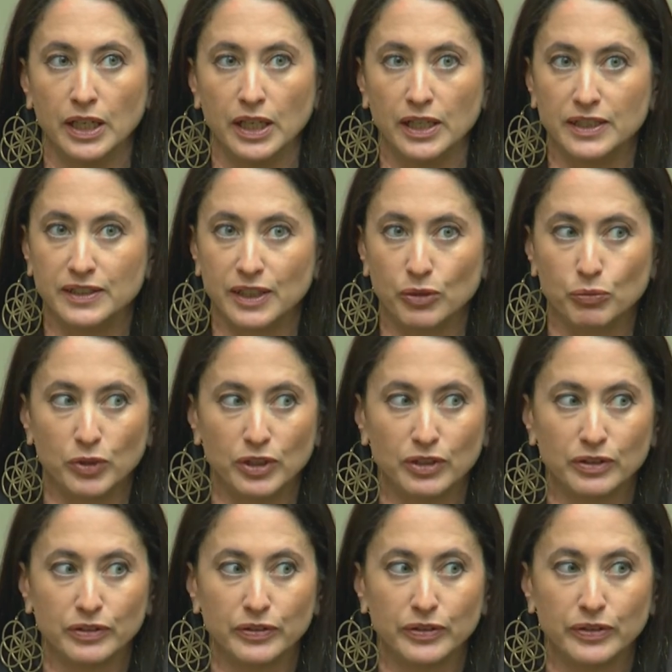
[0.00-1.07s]
and he said,
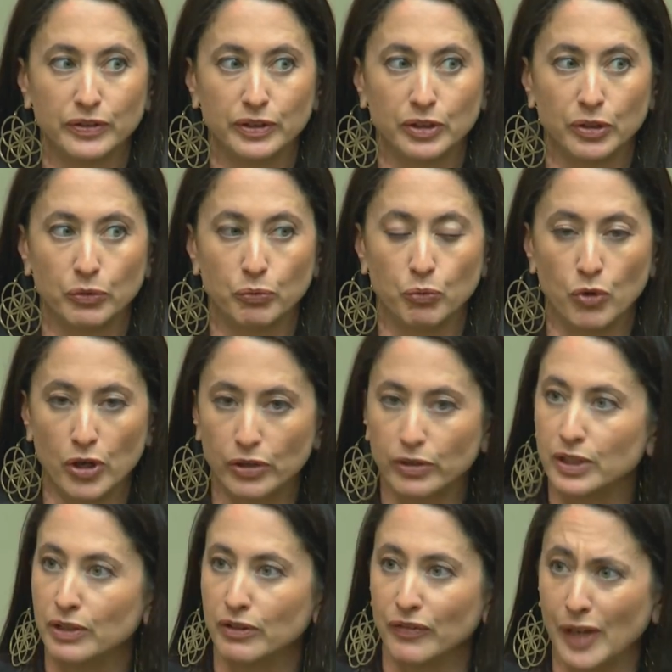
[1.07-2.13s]
well, you know, water
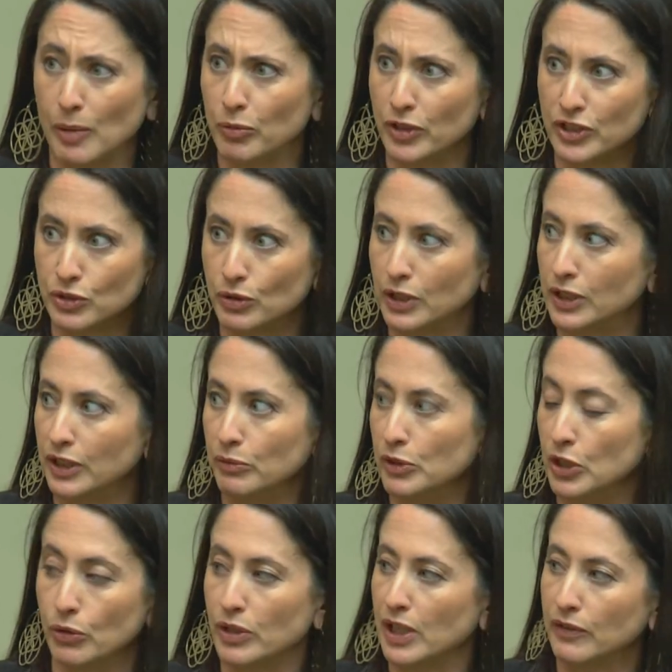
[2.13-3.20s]
here evaporates quickly and we
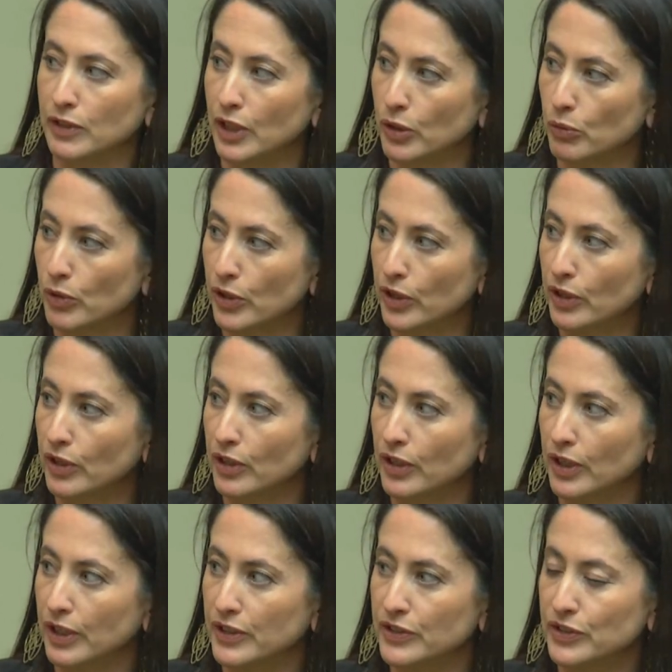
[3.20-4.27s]
don't have a lot of water.
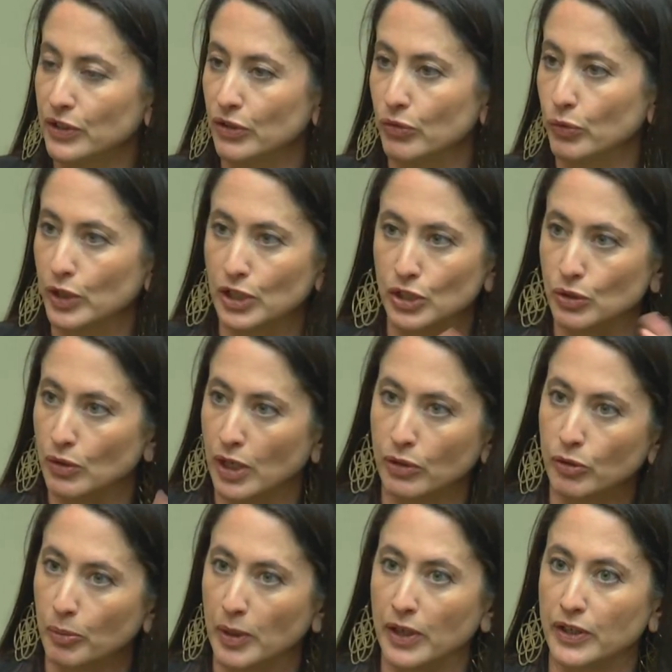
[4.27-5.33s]
And so if we can do
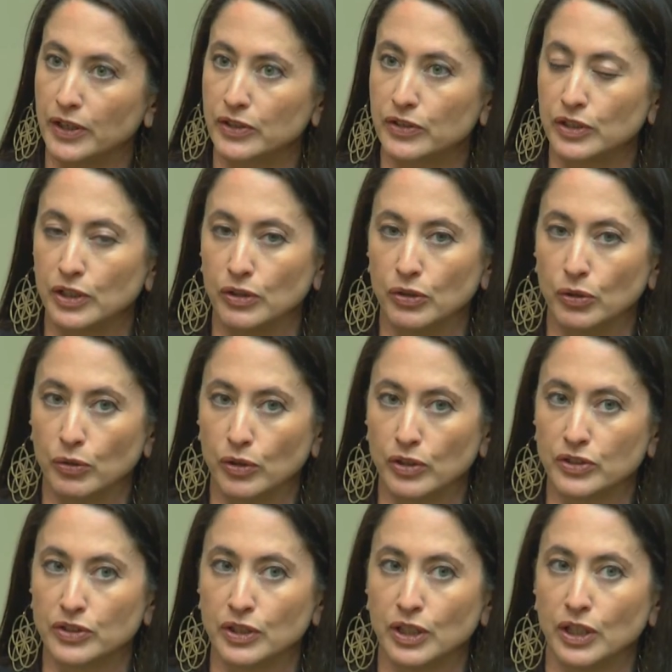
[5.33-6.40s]
aquaponics
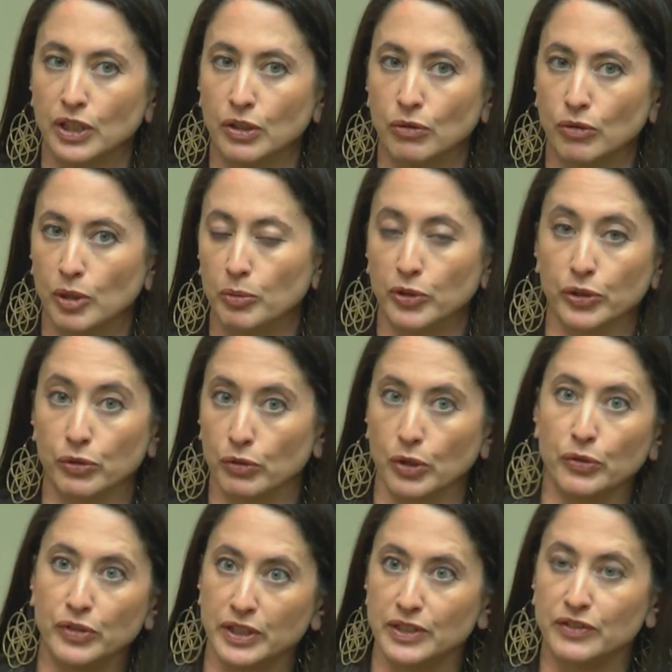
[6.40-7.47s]
indoors, we're able to
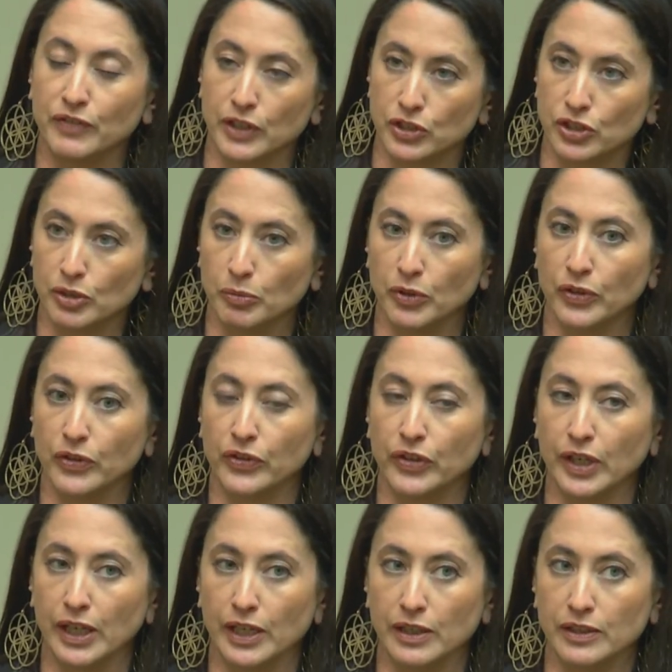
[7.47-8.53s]
grow these vegetables
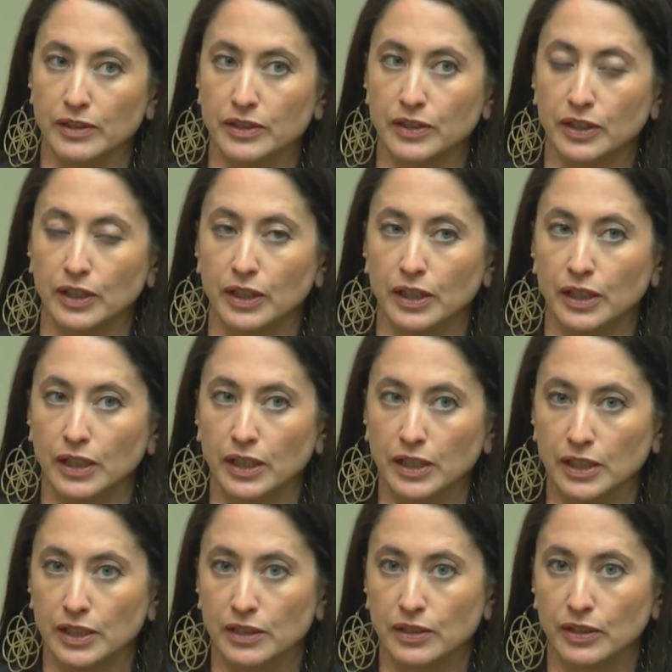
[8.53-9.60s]
and
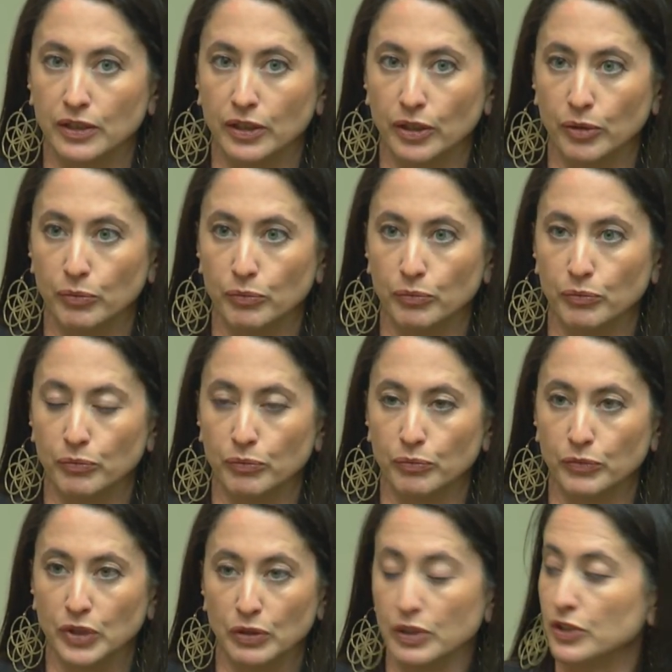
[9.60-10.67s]
it um,
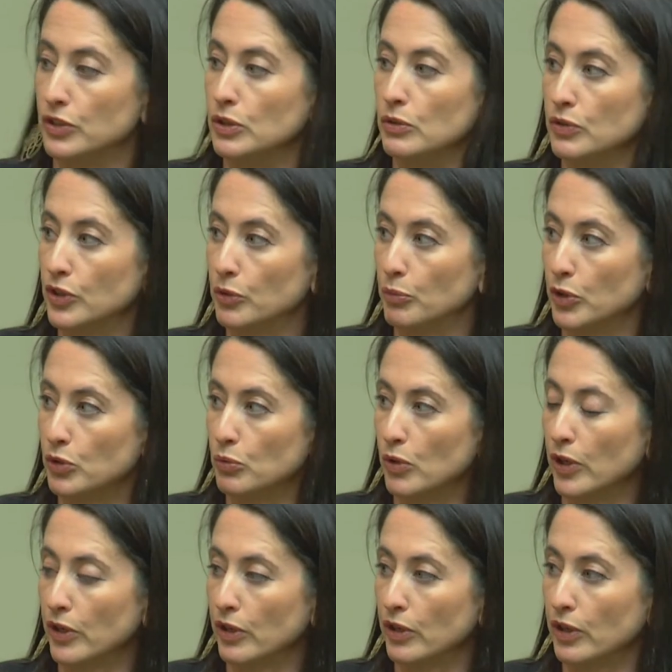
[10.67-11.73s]
you know, doesn't use as much
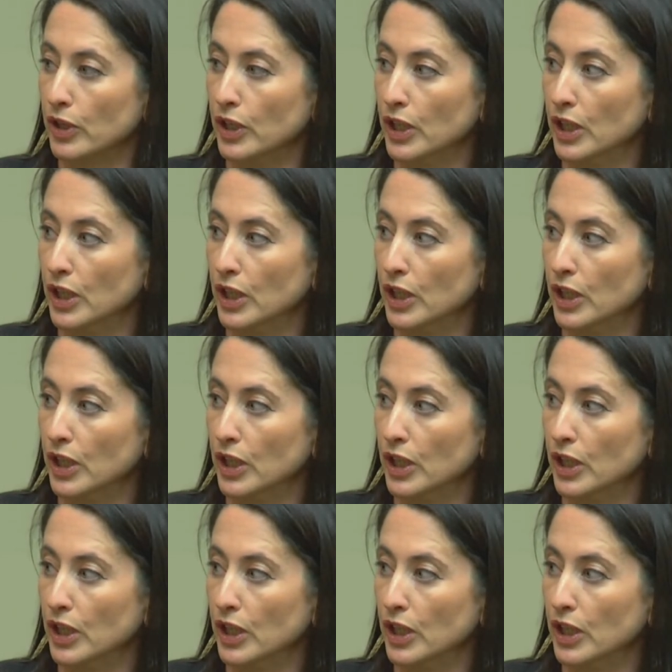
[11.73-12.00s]
water.